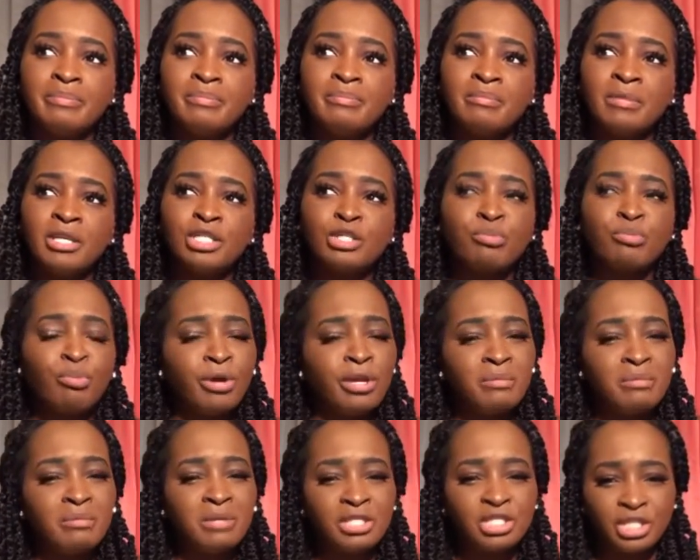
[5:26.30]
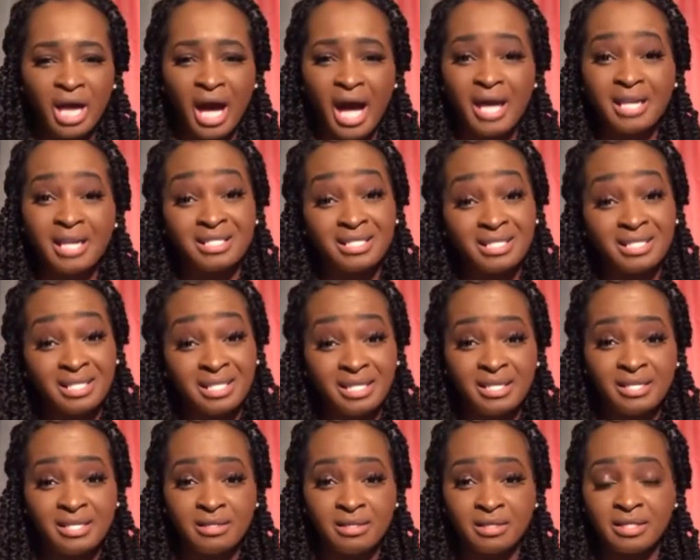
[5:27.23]
it's pretty much God is
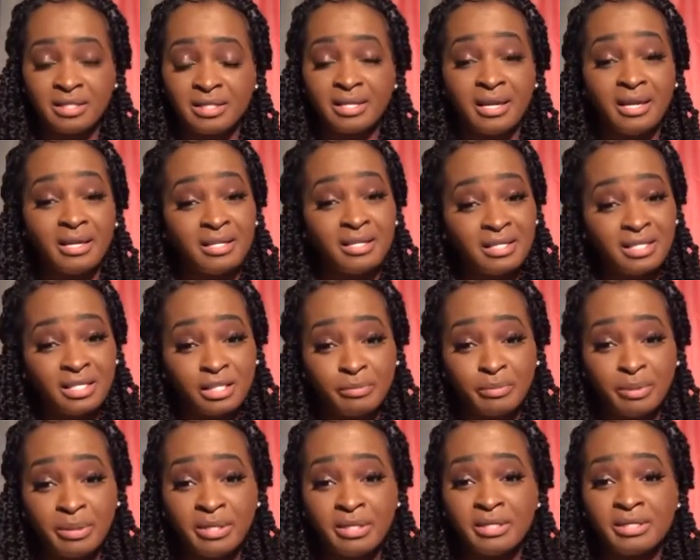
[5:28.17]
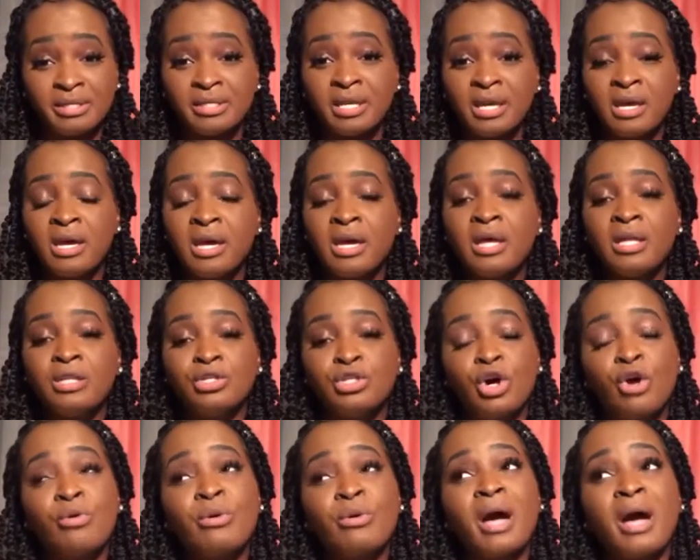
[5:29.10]
leading us, saying this is peace.
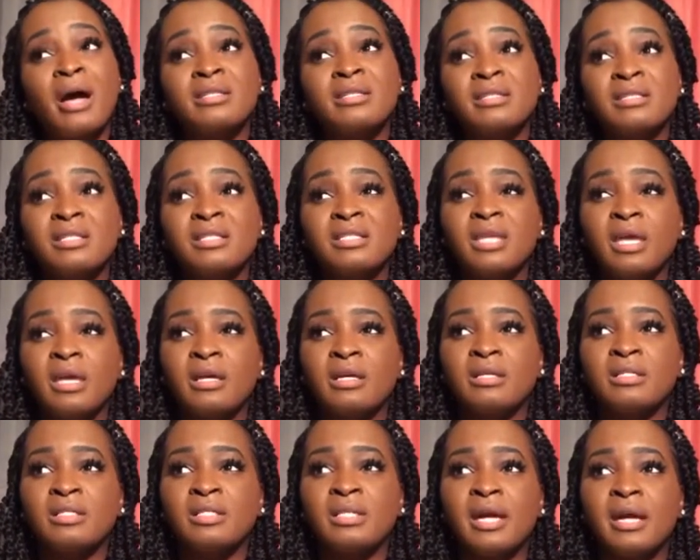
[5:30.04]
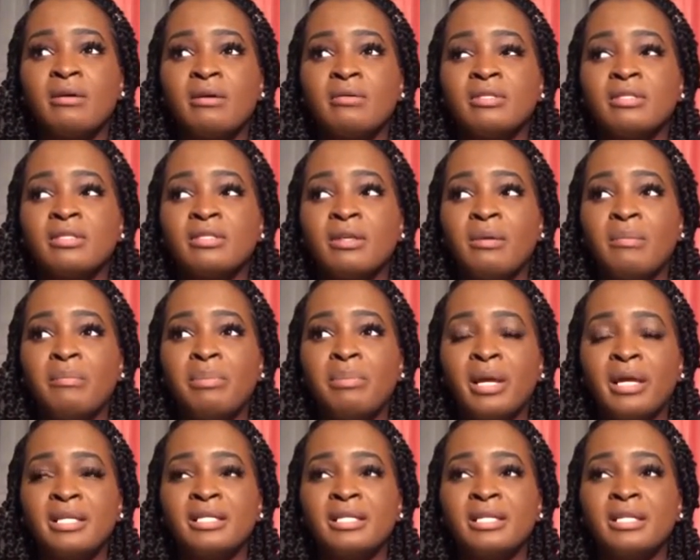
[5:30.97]
Though God does take us down some
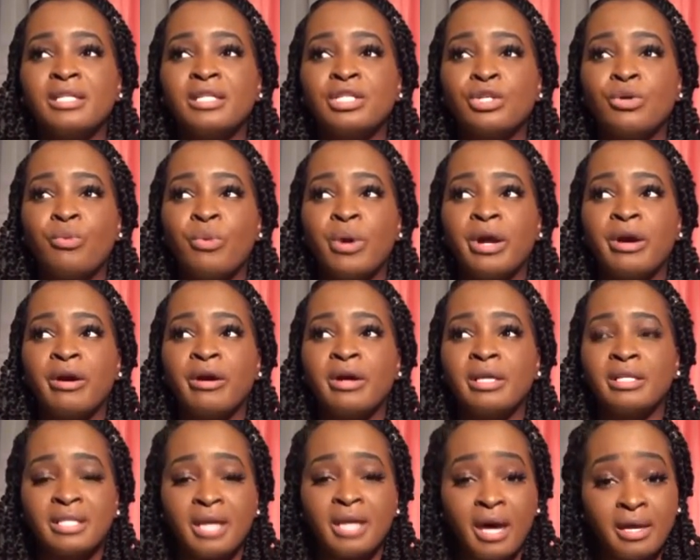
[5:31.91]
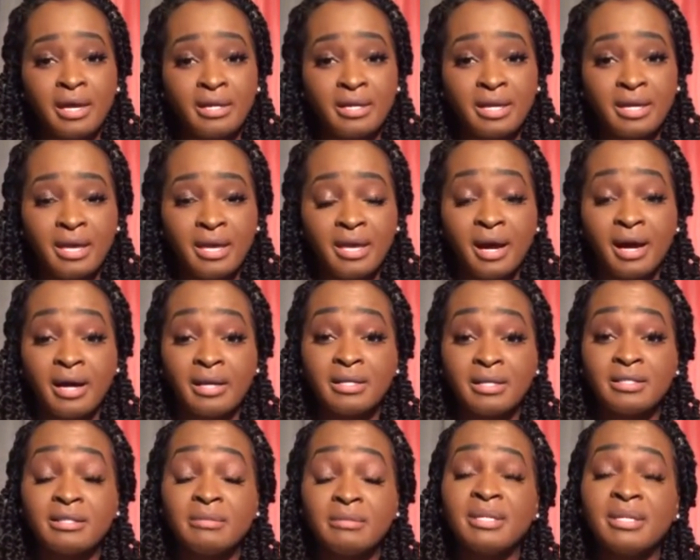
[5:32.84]
places to where it's kind of
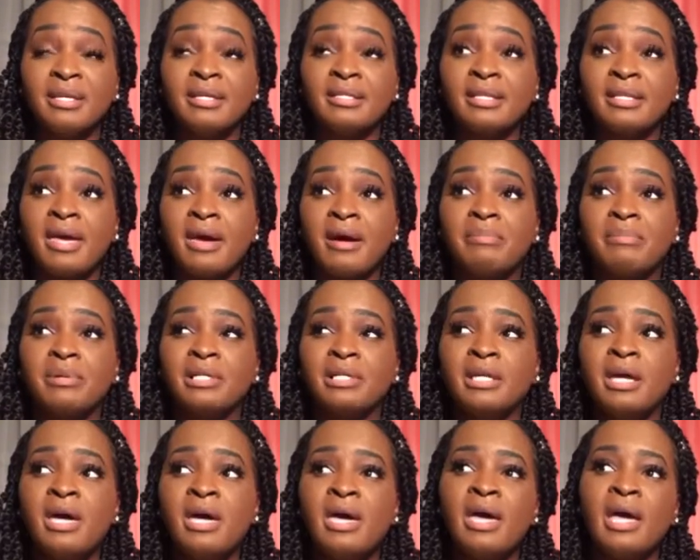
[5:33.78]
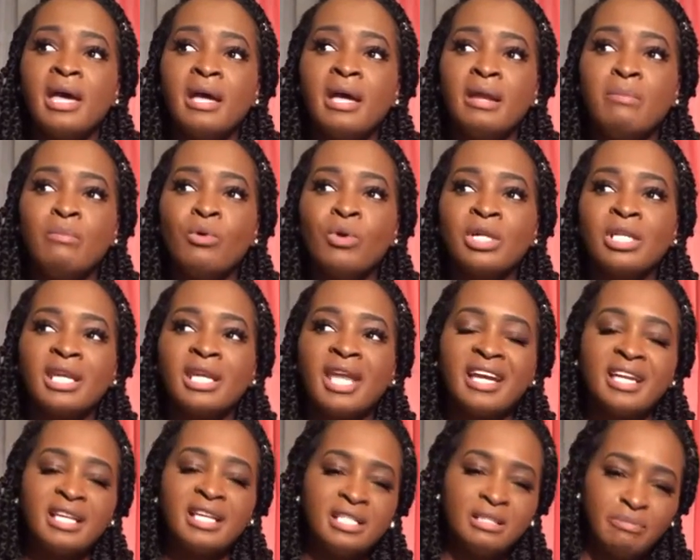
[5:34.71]
chaotic, some things happen, and more than
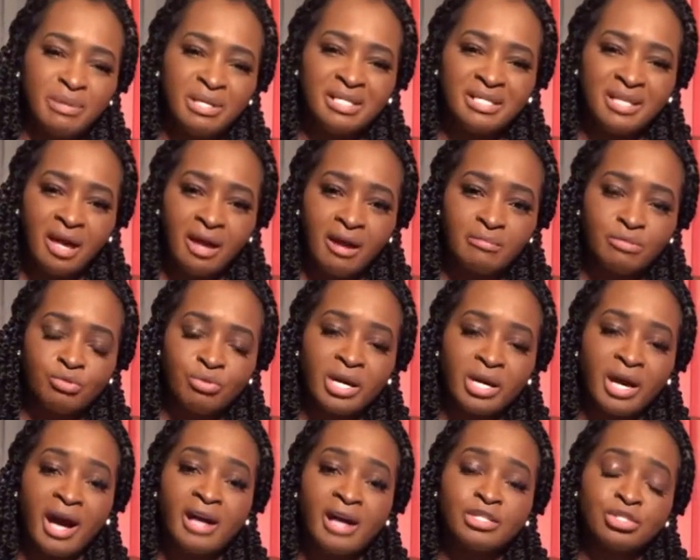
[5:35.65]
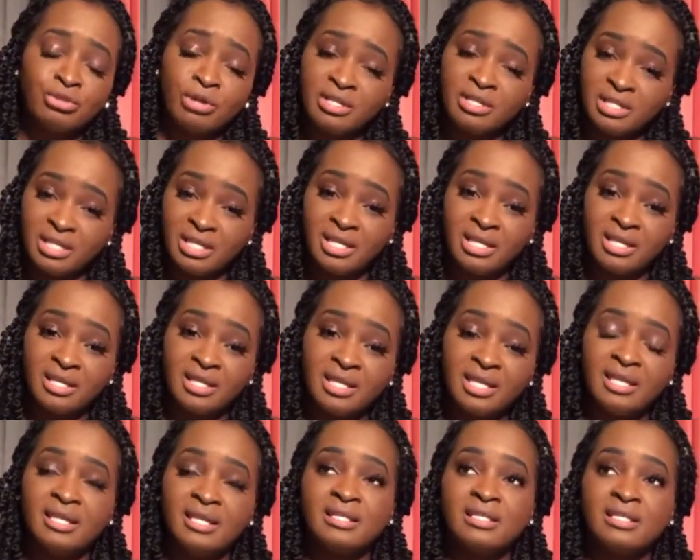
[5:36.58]
likely it'll be times where God tries to get
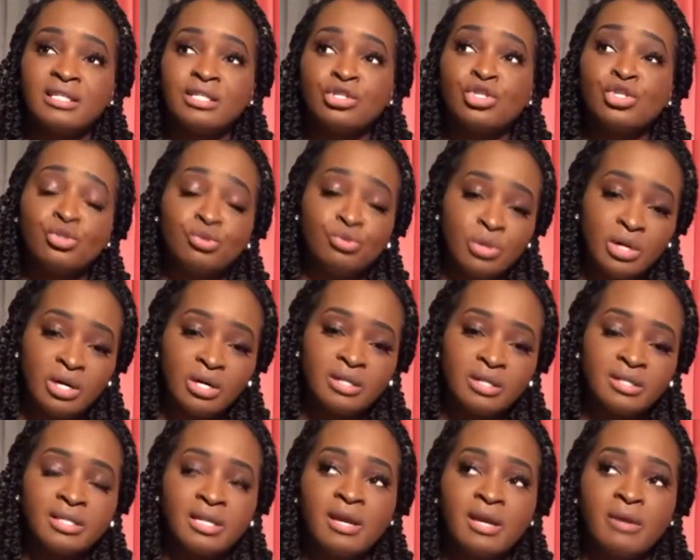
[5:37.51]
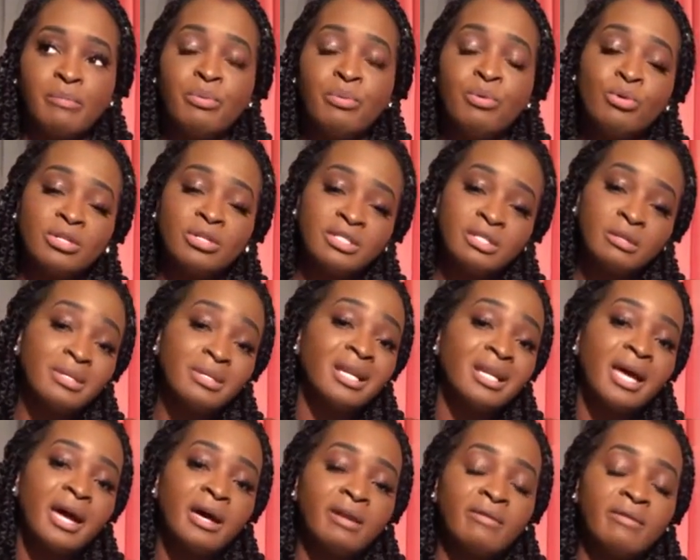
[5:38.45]
things to us and pull
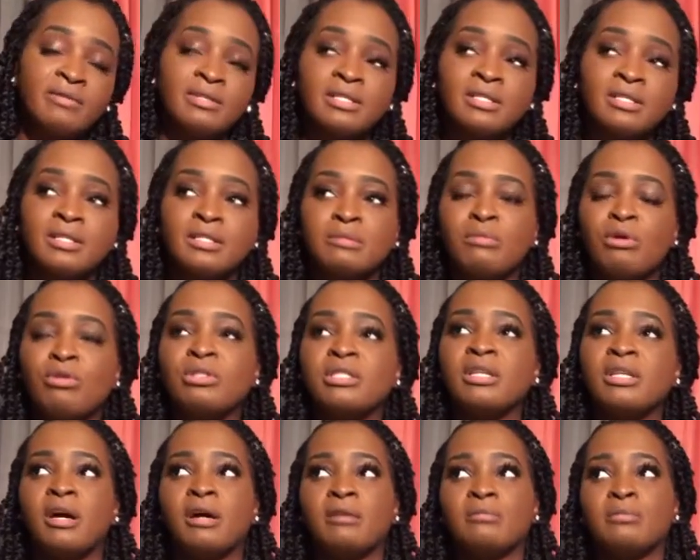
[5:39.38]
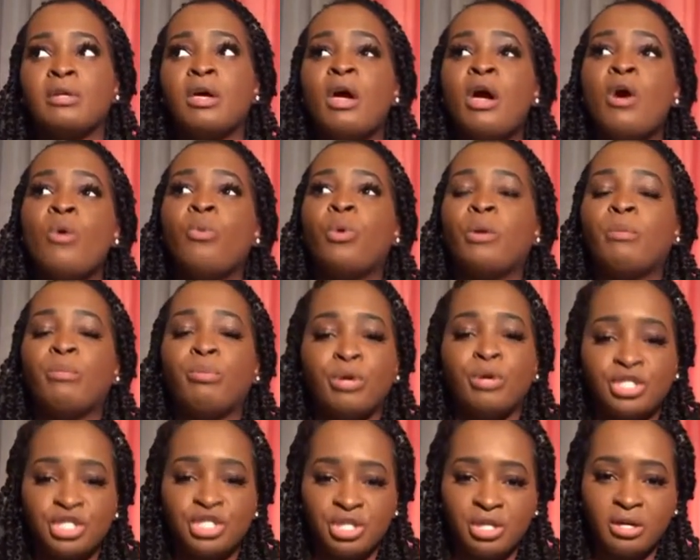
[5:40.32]
something out of us, because most times when
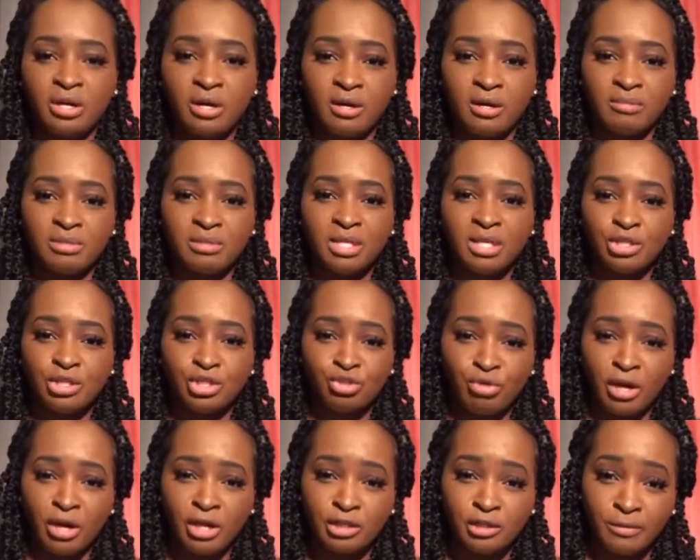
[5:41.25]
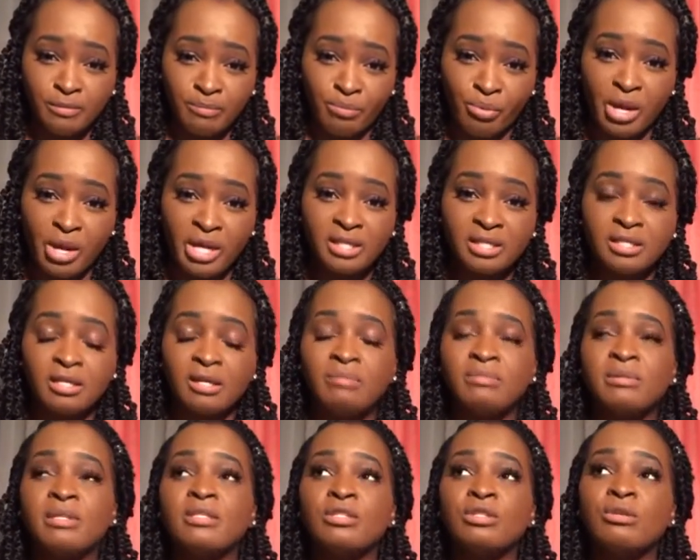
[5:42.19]
pressure comes, he's trying to break
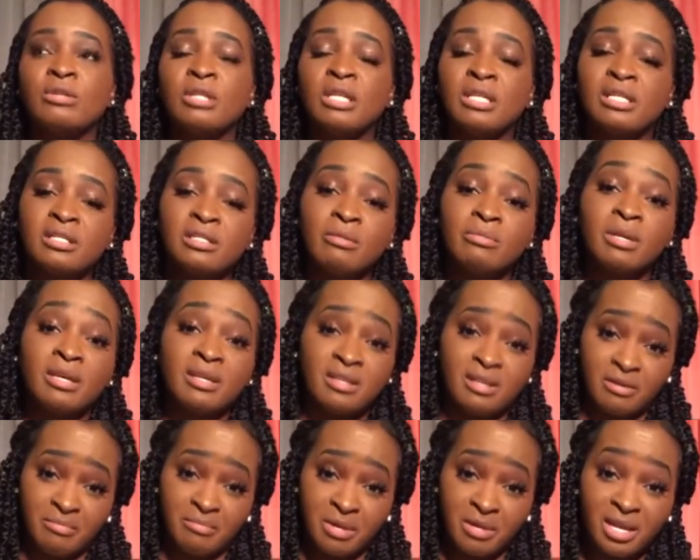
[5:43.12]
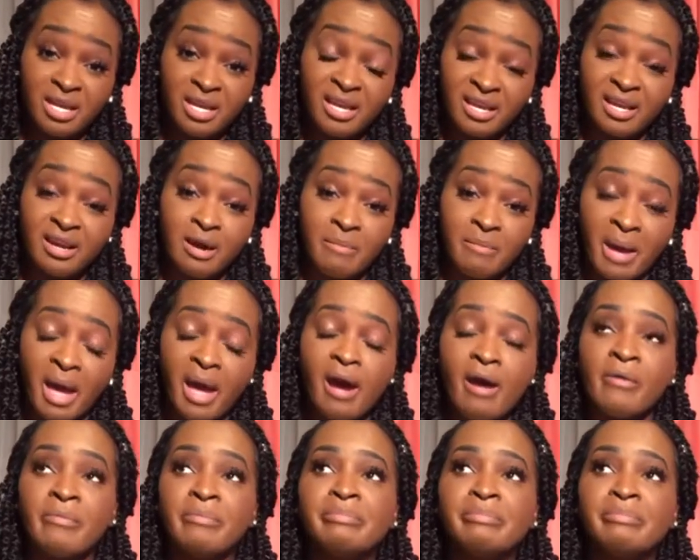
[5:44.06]
something so that something can come out.